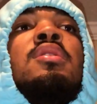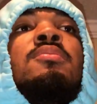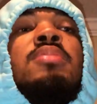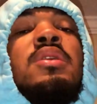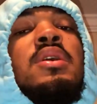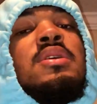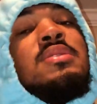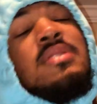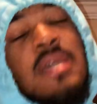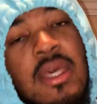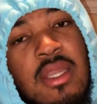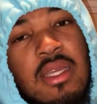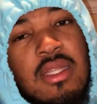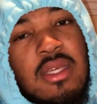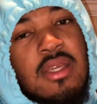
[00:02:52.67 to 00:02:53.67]
because
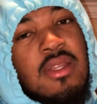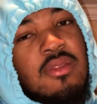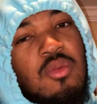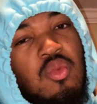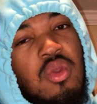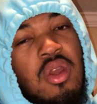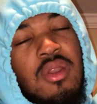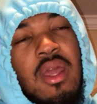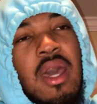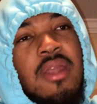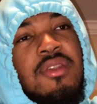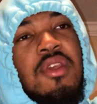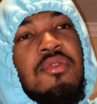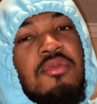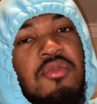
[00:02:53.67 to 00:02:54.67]
technically we're
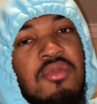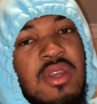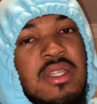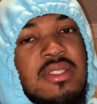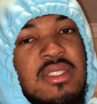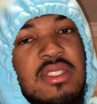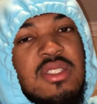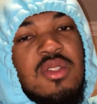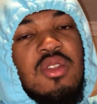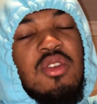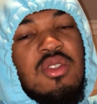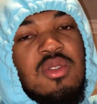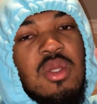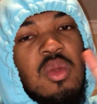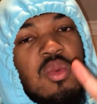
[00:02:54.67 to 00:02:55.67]
not different races.
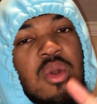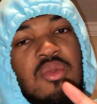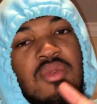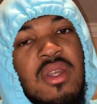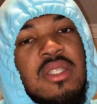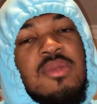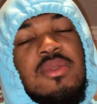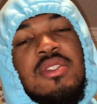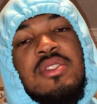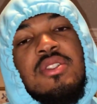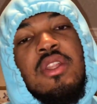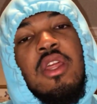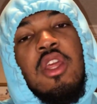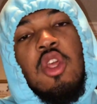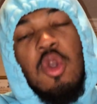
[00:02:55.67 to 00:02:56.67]
There's only one race, which is
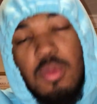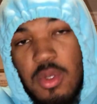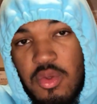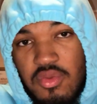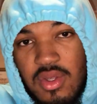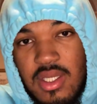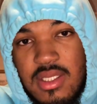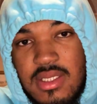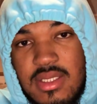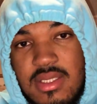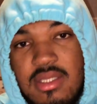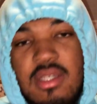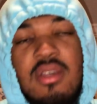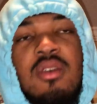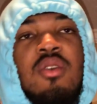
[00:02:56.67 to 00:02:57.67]
the human race.
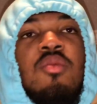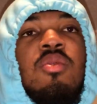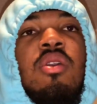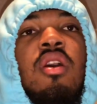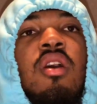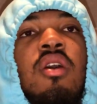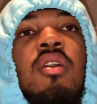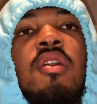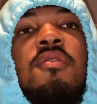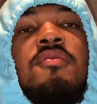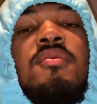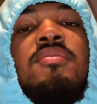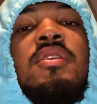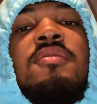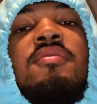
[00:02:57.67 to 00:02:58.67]
We all come
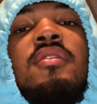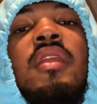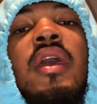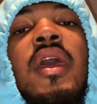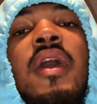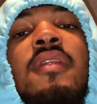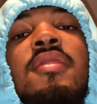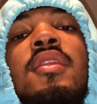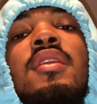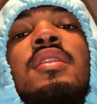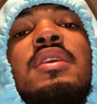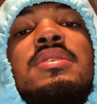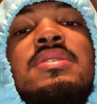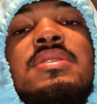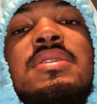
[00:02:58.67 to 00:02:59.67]
from different
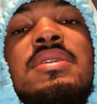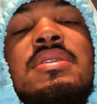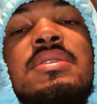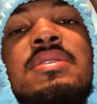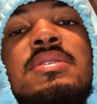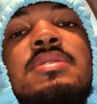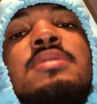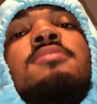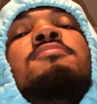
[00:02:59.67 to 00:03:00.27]
ethnicities.